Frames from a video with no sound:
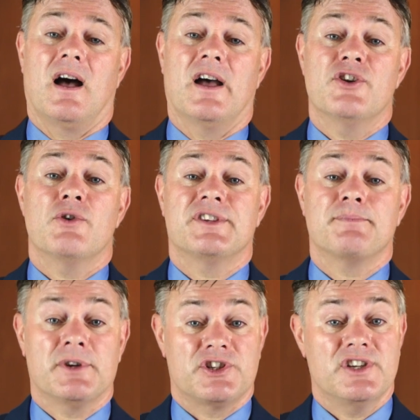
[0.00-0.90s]
I know it's
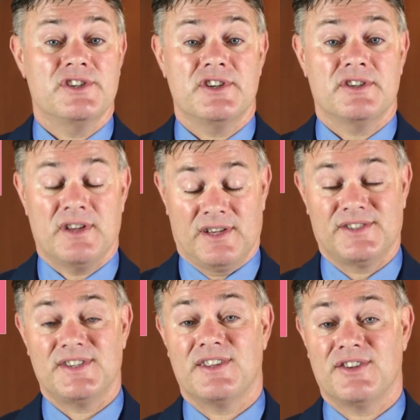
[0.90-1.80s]
much easier
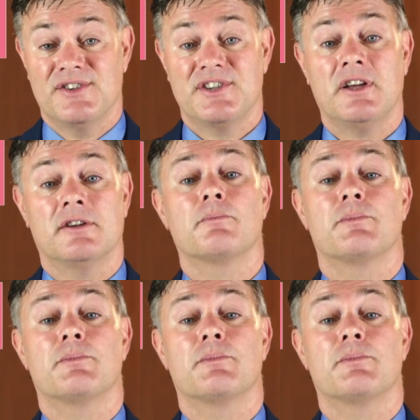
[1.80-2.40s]
said than done